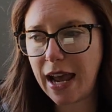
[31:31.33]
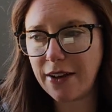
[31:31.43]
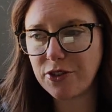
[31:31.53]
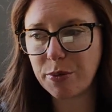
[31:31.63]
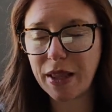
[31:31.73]

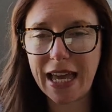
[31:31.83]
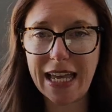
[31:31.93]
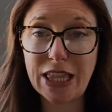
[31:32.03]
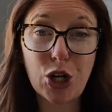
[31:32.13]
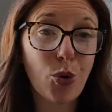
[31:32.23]
after
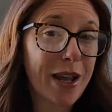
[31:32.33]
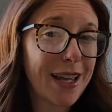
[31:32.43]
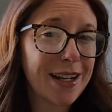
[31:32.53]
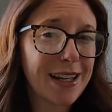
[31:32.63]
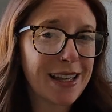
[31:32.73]
playing the
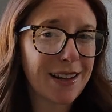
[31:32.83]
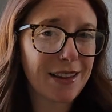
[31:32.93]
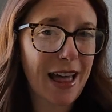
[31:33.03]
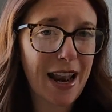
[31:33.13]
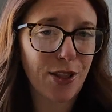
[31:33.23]
Queen at